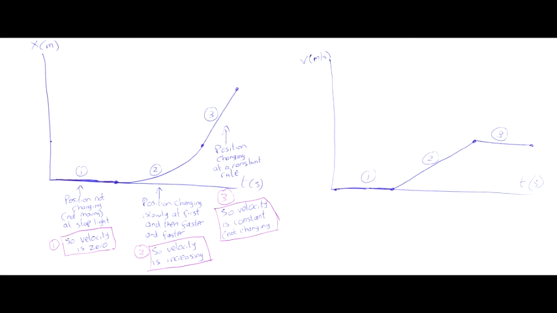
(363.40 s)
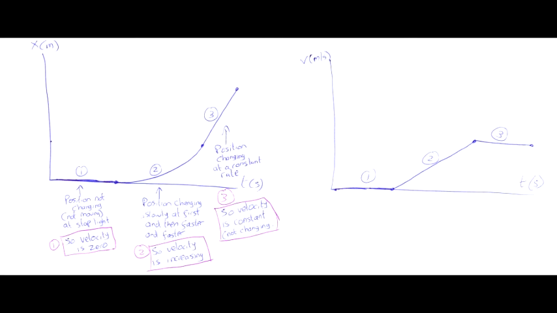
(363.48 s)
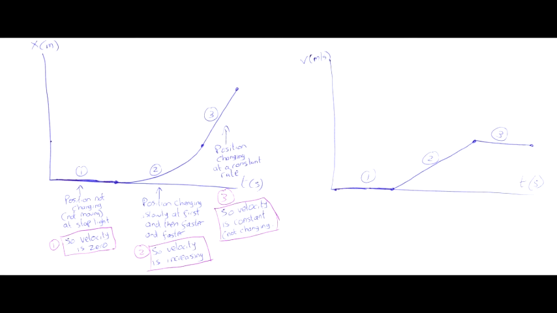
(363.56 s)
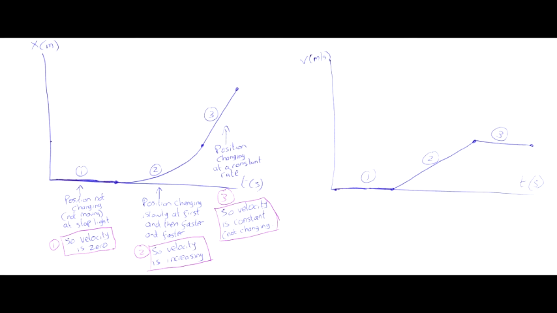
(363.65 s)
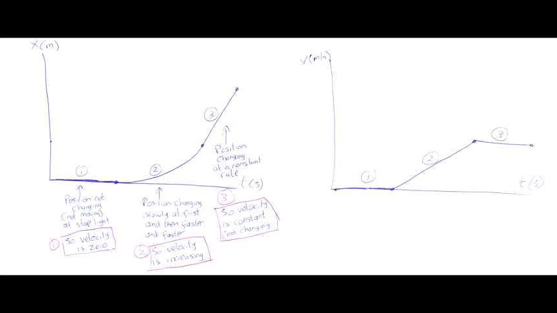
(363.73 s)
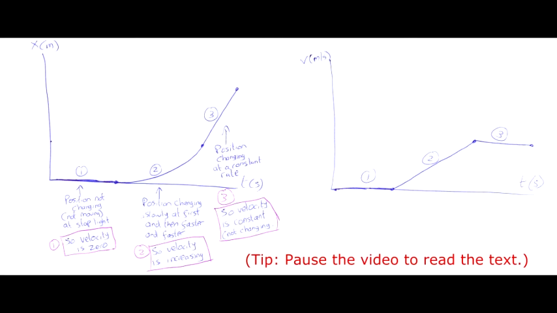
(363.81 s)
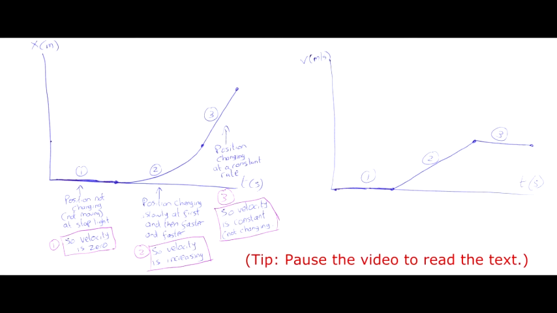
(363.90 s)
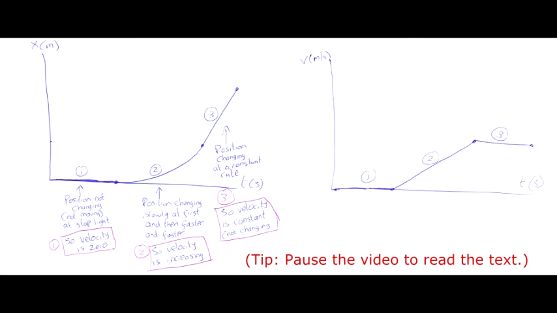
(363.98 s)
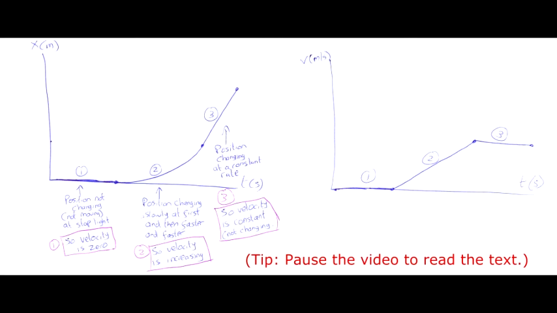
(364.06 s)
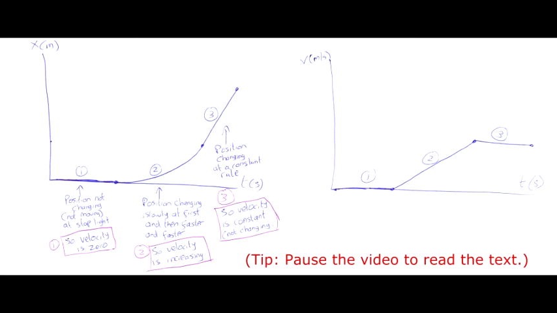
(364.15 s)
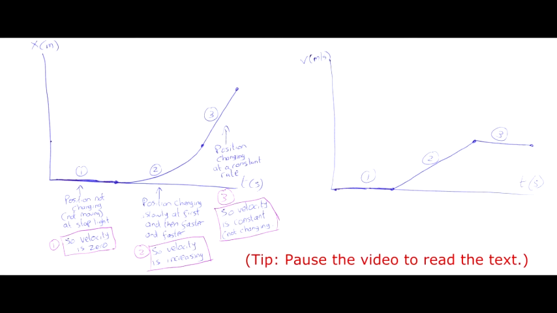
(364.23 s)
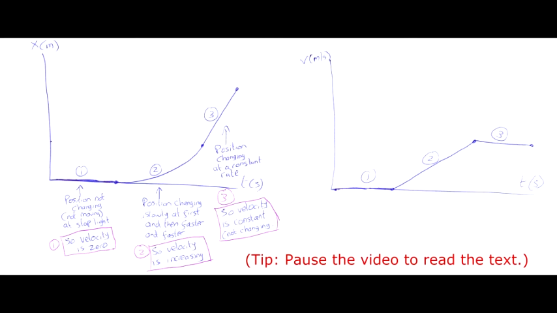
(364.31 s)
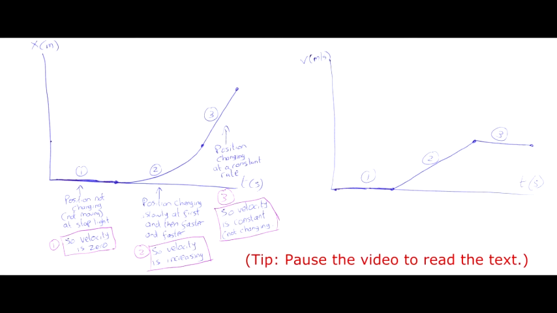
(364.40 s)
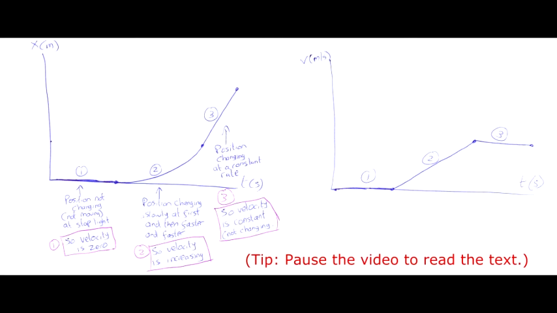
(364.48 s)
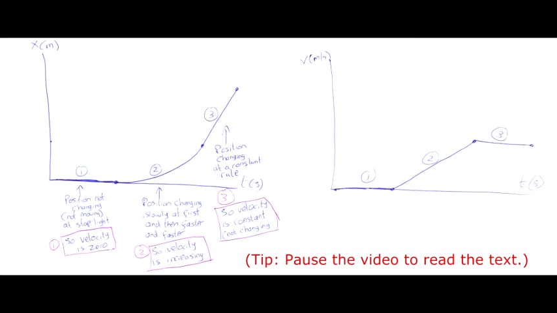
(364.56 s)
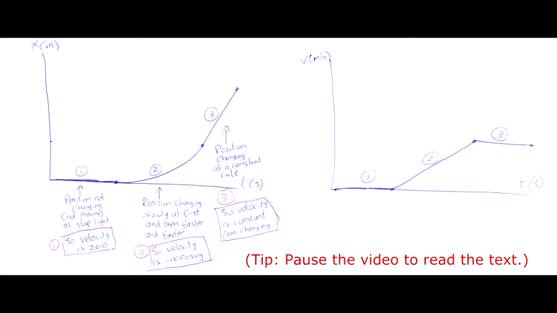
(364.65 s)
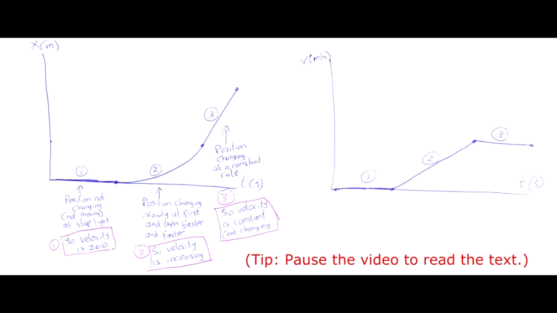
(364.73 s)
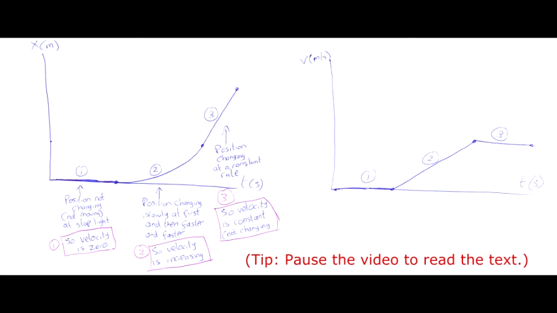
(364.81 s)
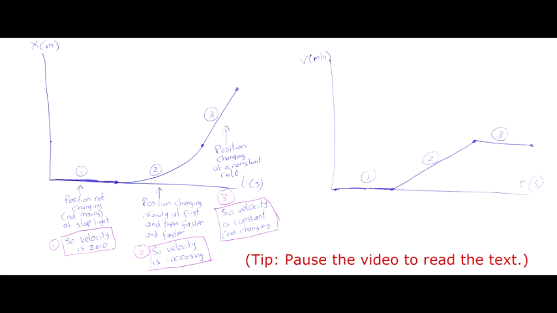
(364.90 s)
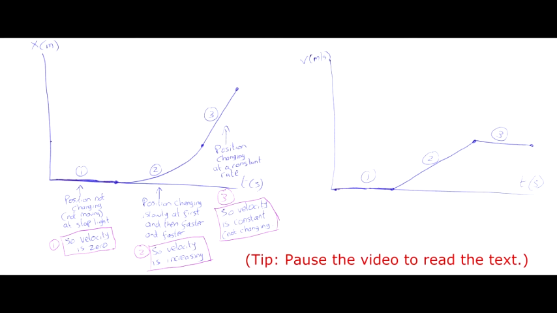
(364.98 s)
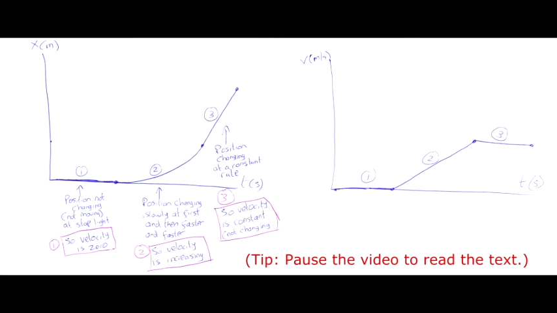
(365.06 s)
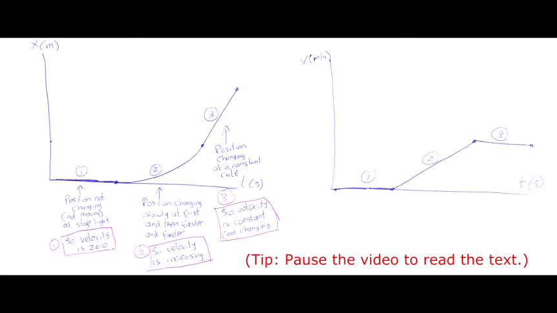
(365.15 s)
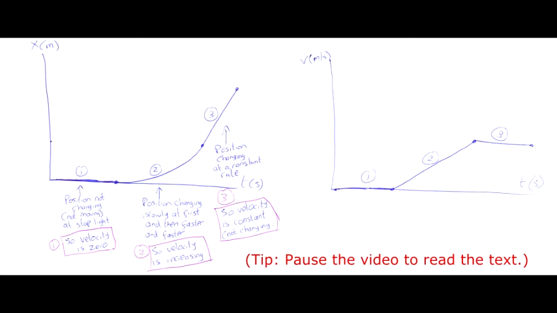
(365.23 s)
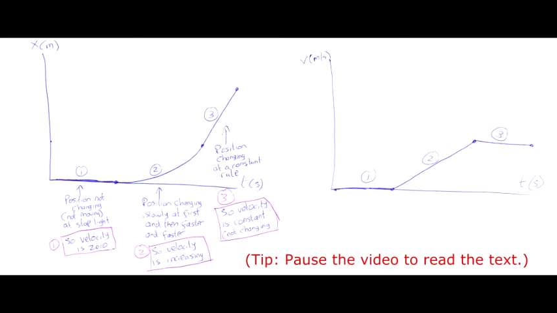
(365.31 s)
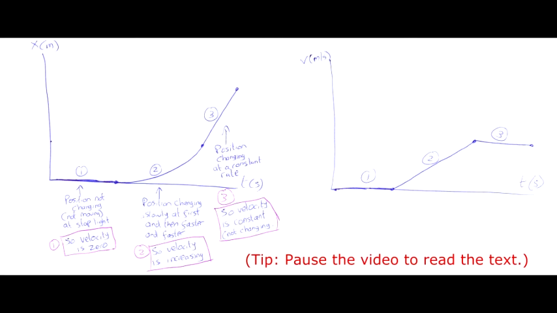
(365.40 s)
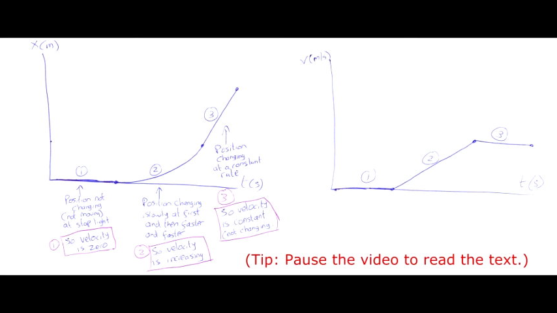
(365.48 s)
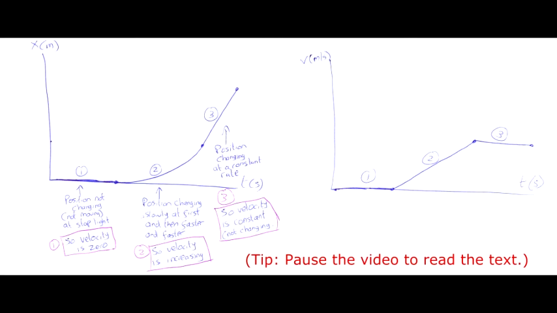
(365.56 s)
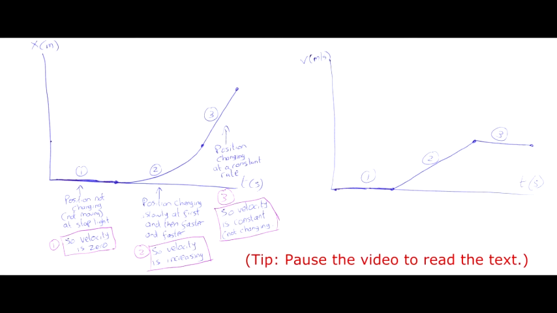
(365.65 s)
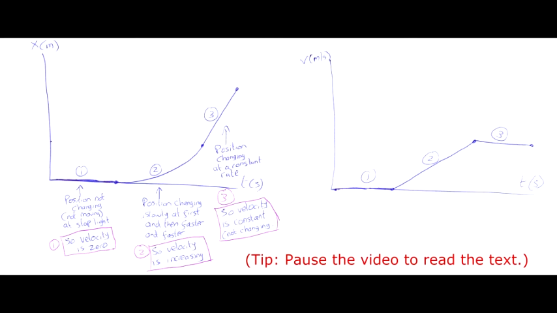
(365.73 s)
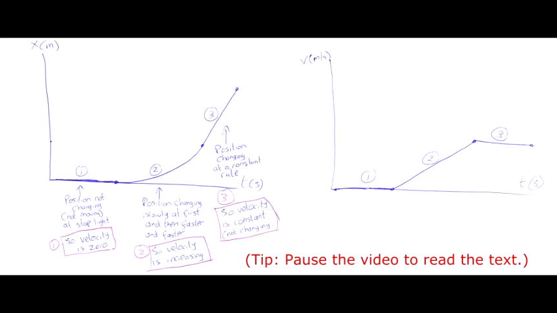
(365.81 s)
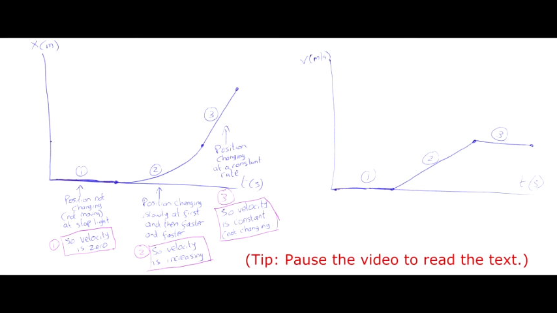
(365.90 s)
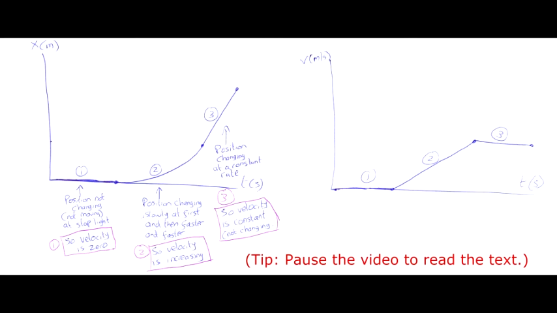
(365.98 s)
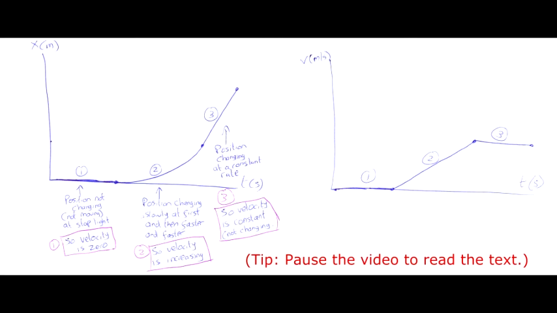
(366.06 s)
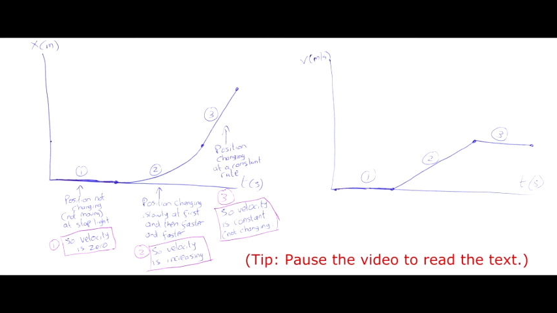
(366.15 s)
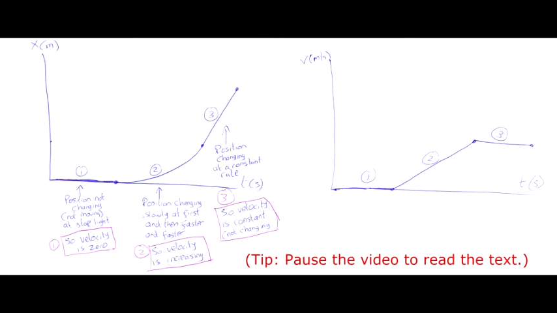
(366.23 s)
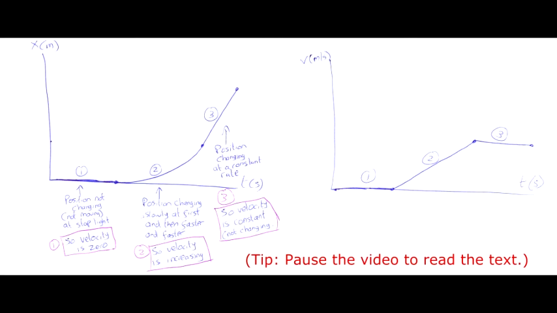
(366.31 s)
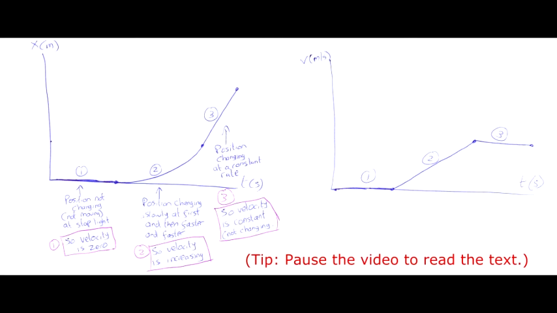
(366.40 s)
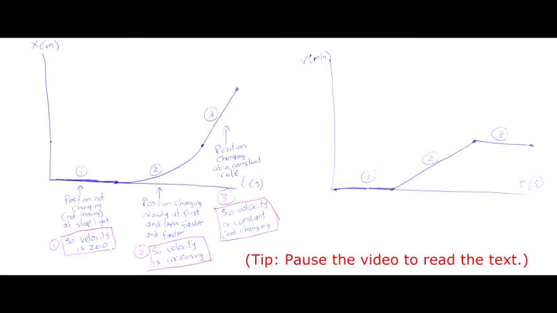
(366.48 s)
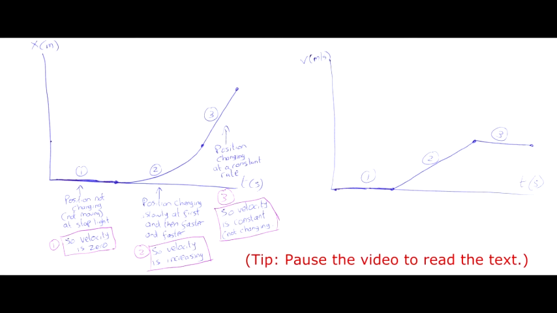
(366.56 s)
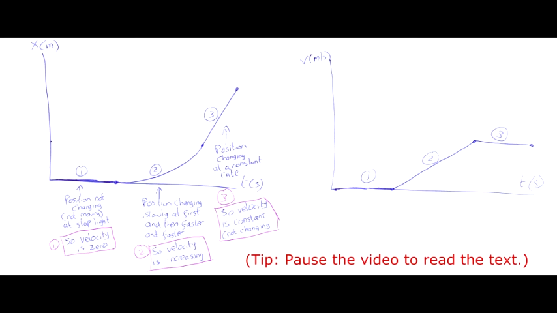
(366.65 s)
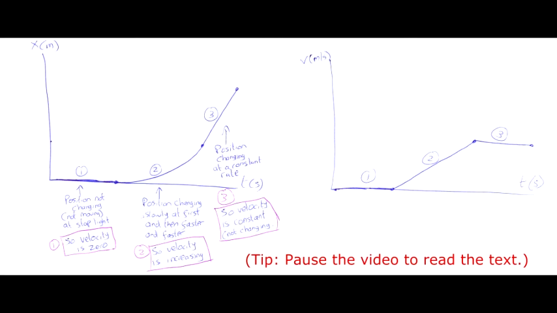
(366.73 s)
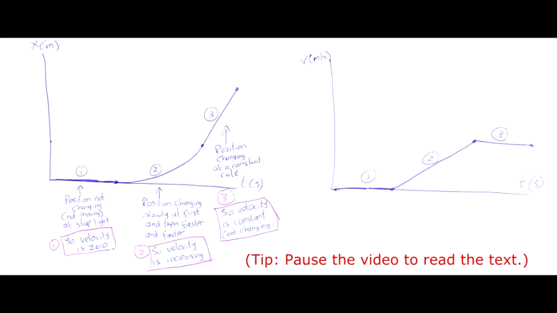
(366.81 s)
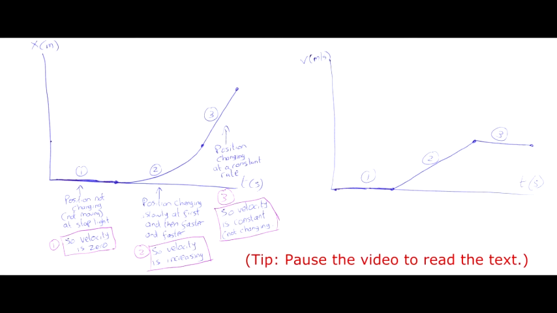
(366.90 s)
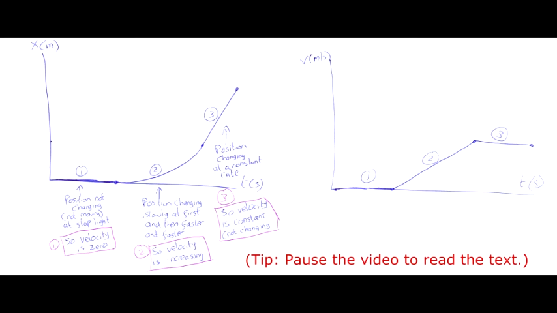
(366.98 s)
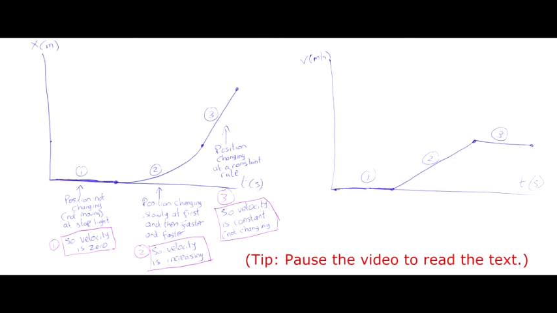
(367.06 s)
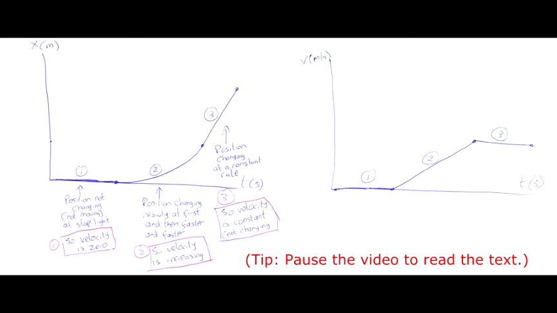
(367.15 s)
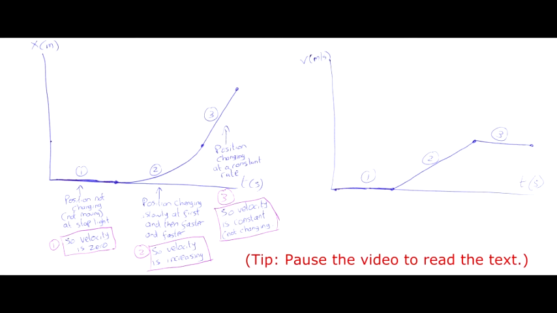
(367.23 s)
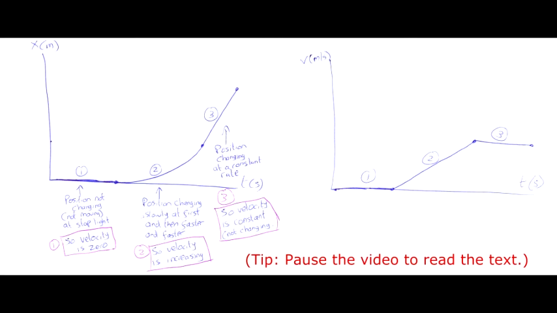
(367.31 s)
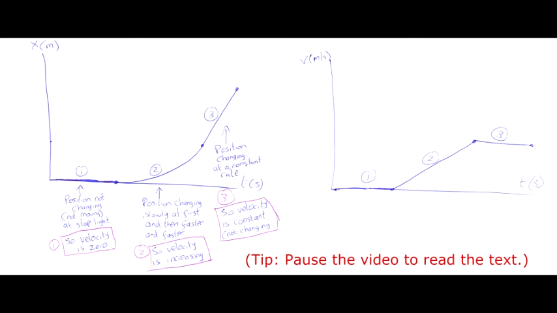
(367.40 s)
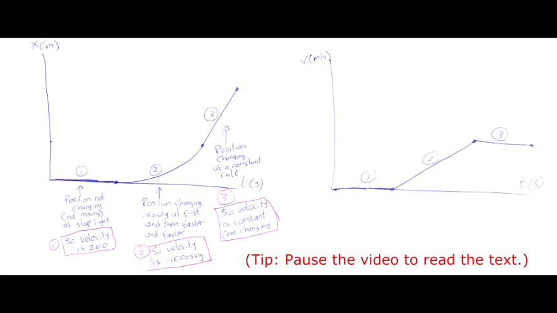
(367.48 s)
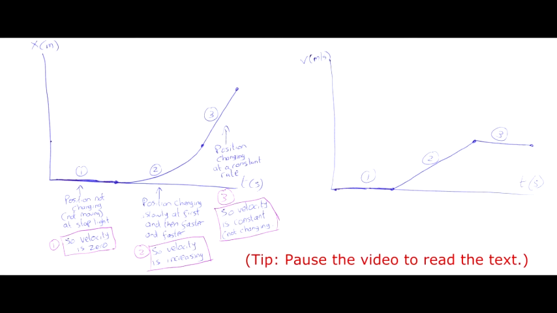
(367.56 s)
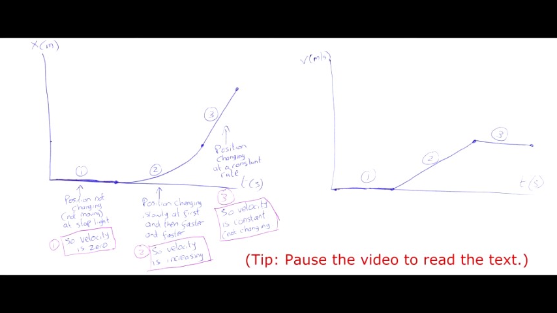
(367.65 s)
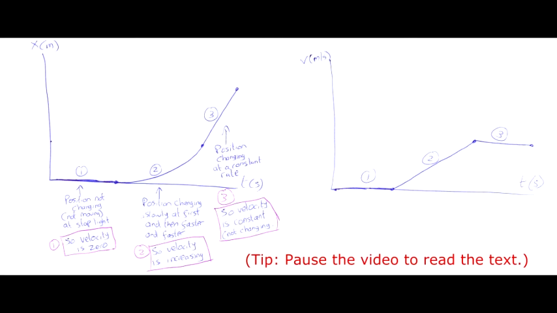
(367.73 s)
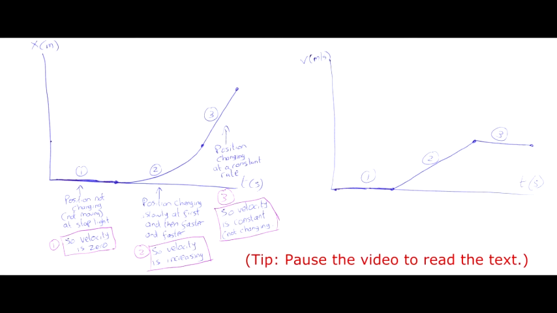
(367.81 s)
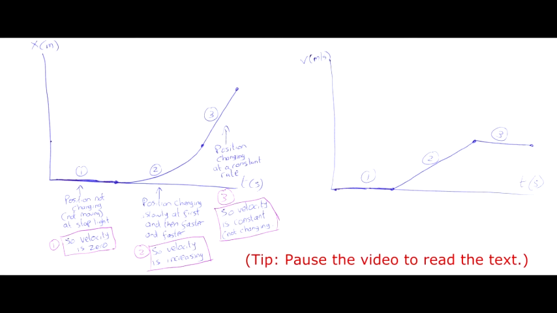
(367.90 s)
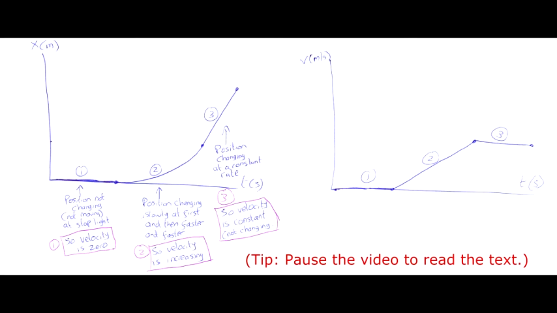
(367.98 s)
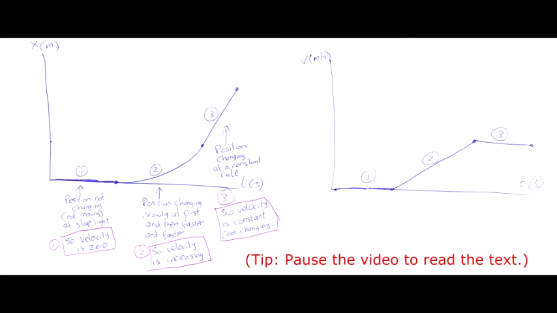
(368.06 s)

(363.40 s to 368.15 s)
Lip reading: [unreadable: no face in view]